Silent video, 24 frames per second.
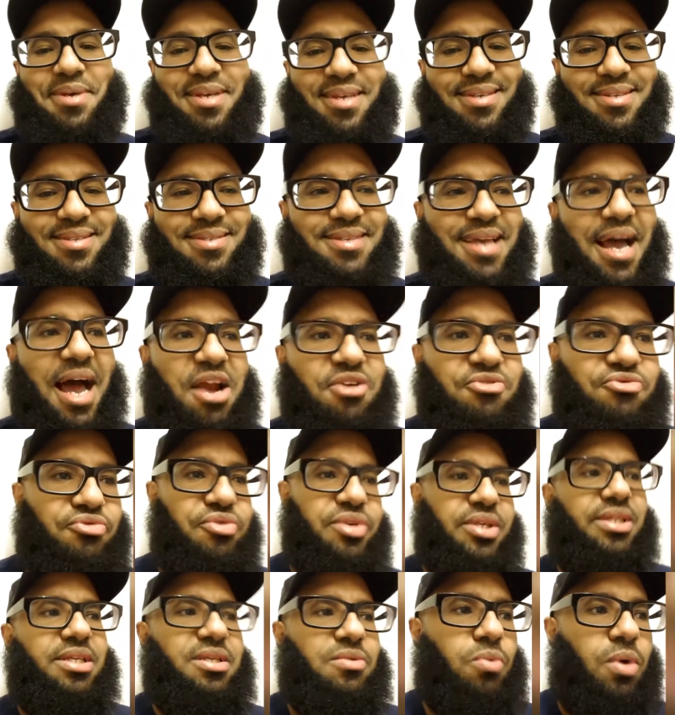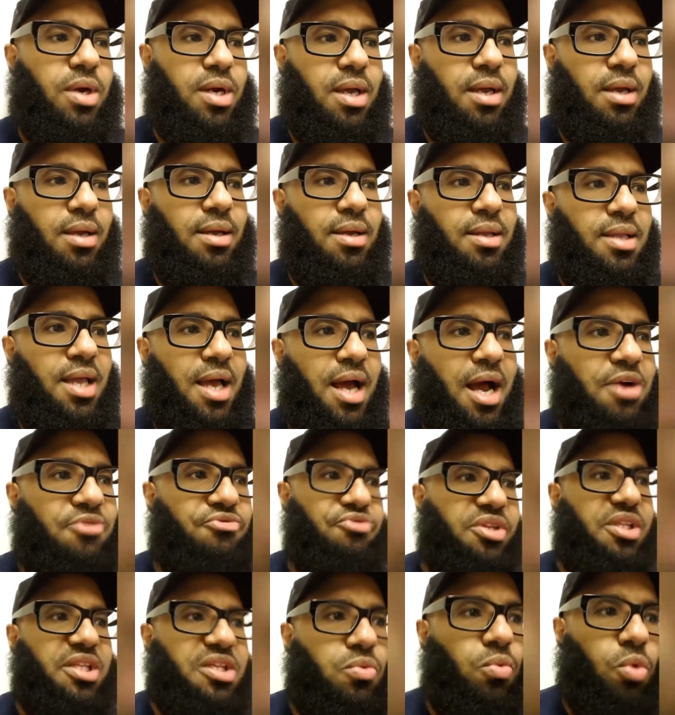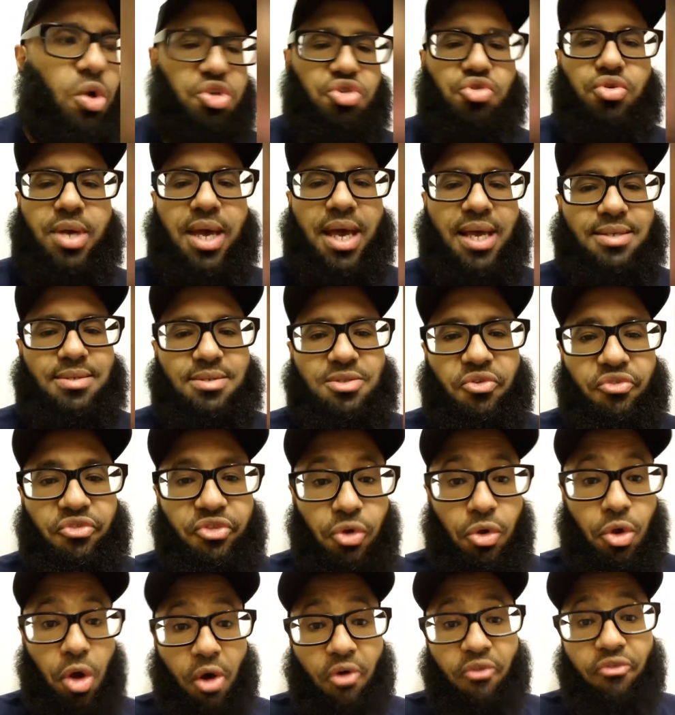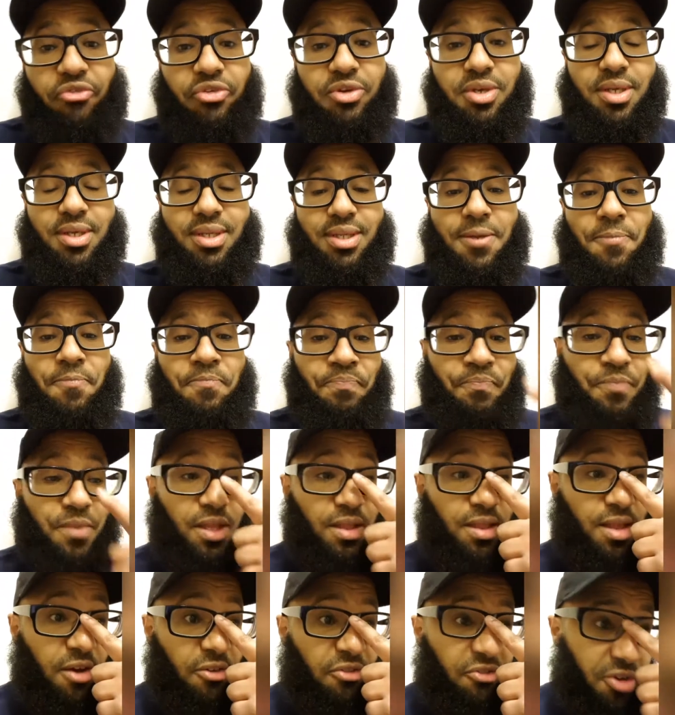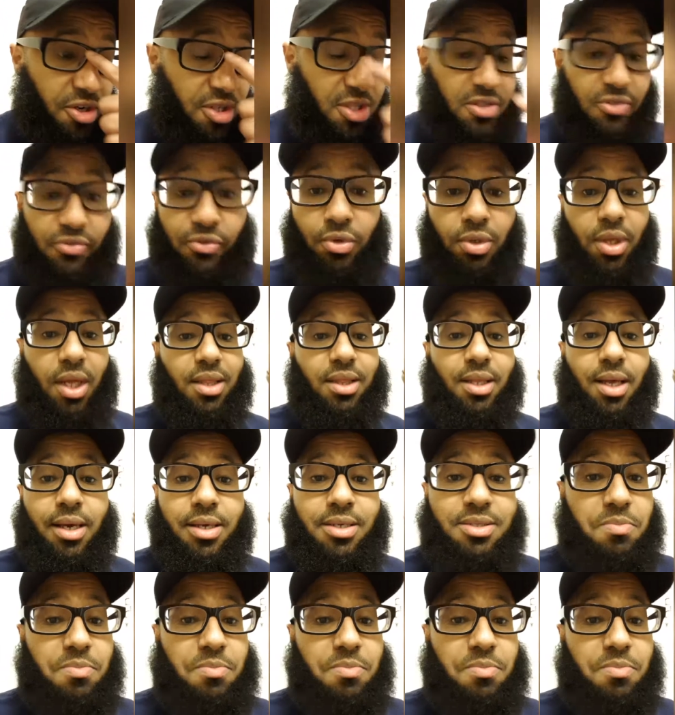because I really want you guys to feel confident that first of all, Allah